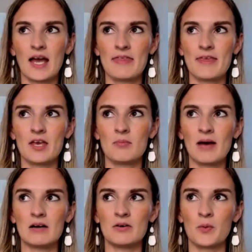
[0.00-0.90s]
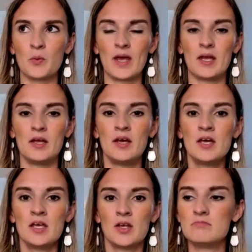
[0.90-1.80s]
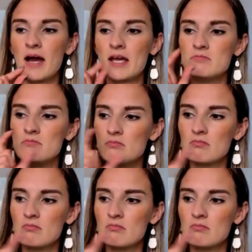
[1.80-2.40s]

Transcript: I think about when my